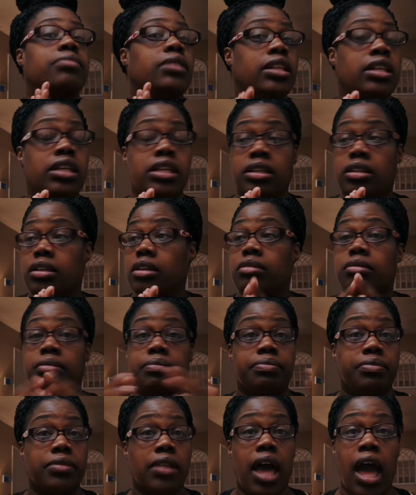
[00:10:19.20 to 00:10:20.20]
look,
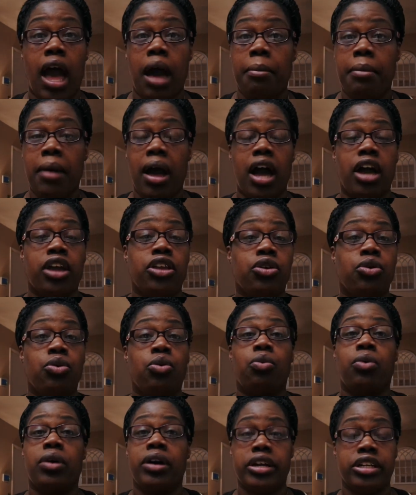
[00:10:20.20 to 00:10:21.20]
I'm behind
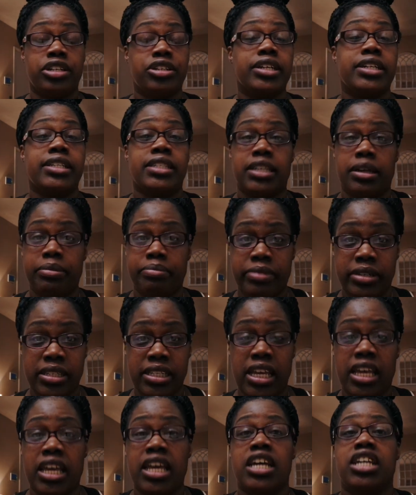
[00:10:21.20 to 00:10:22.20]
you
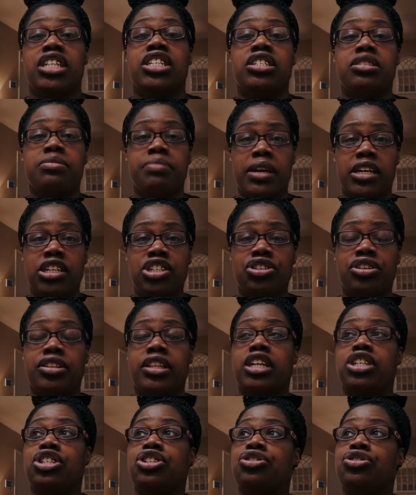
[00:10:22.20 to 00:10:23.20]
110%. Just make
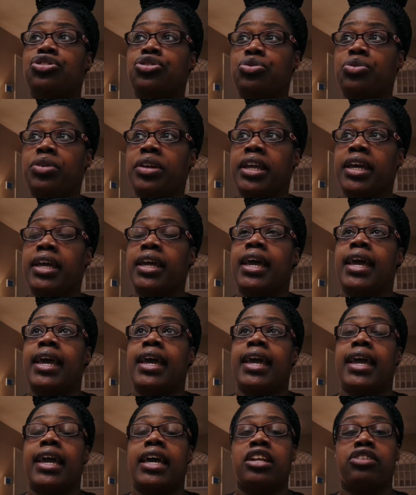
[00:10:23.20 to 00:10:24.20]
sure that you're doing it
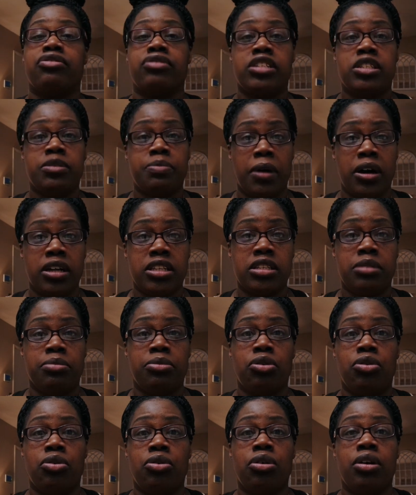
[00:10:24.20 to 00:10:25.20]
in a
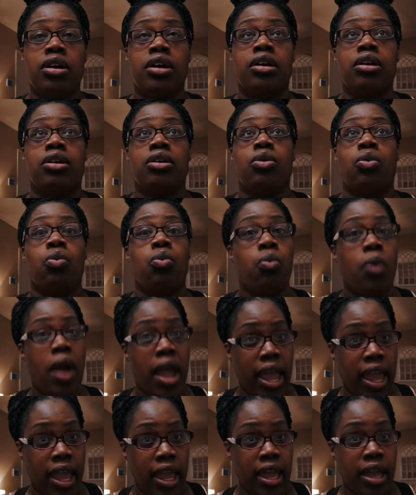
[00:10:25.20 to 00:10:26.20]
responsible
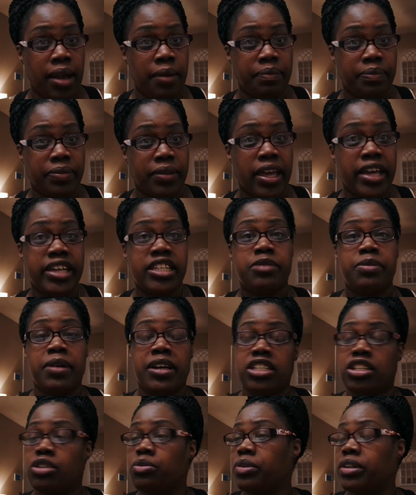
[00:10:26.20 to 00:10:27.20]
way,
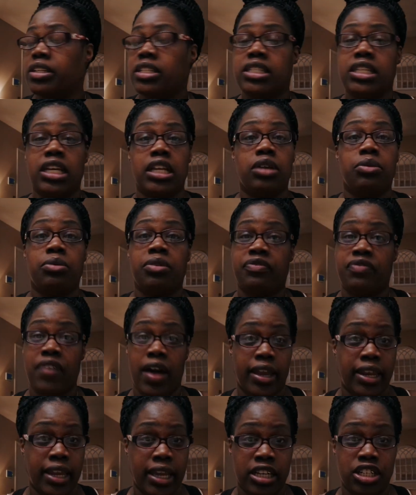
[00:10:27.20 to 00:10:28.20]
especially when it's dealing with
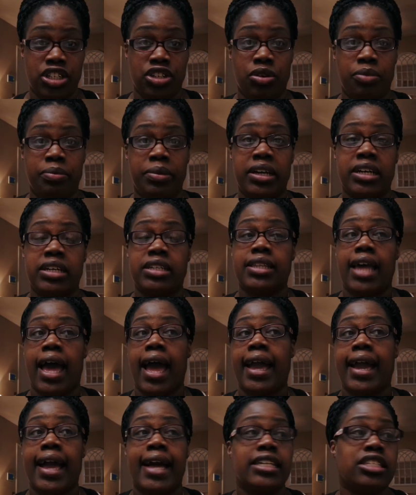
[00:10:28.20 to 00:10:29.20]
financial, because
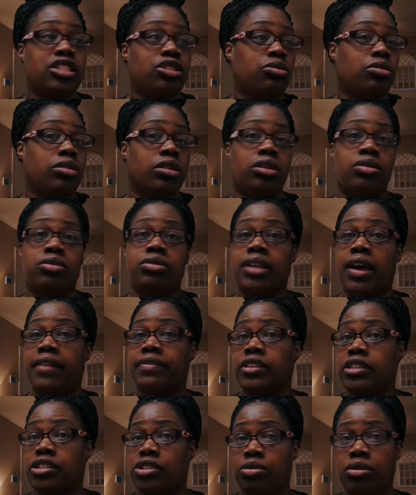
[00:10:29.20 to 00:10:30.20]
I got student loans
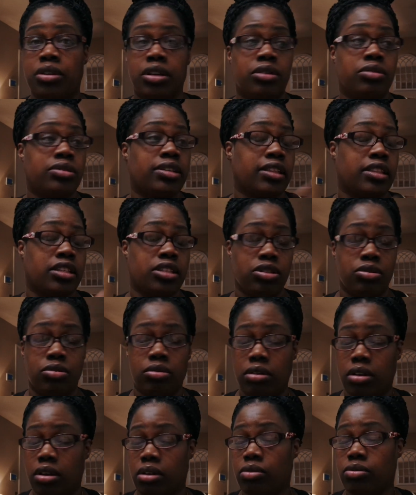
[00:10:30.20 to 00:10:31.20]
after student loans after
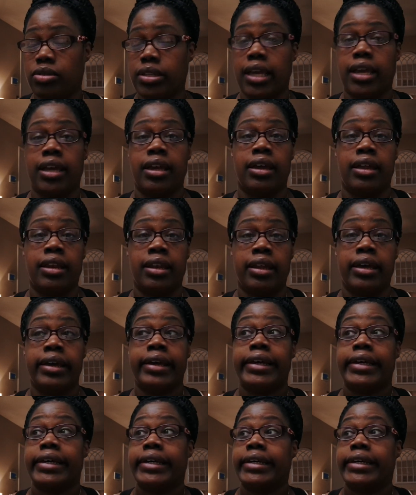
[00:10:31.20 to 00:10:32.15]
student loans, and